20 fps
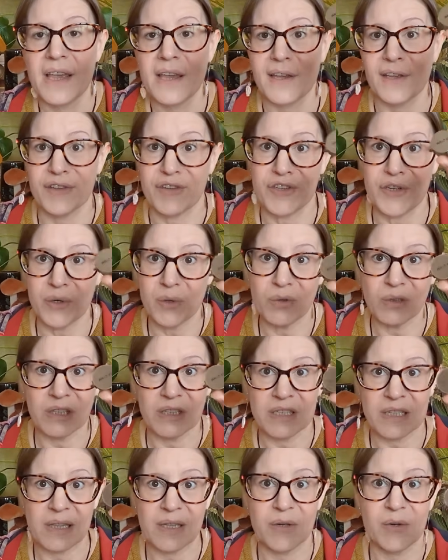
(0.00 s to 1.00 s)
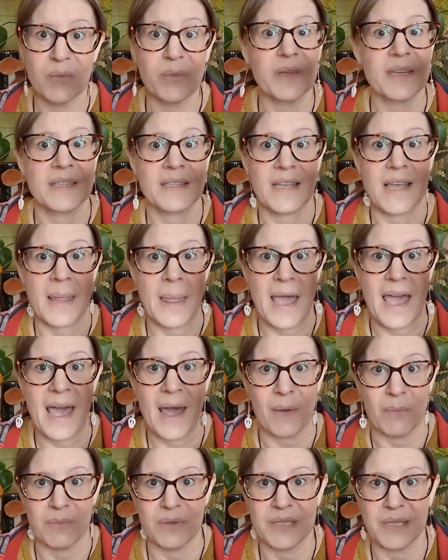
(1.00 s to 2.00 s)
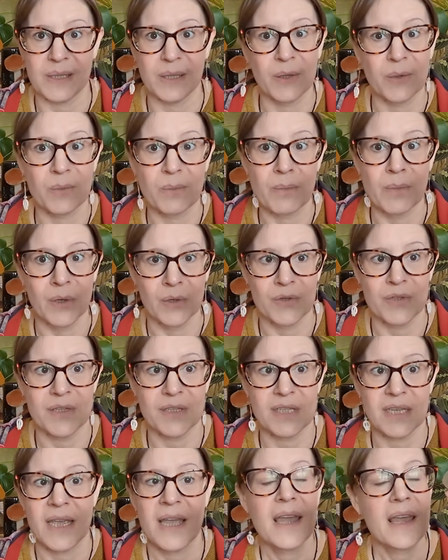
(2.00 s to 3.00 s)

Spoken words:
a jeweller's loop is an absolute must.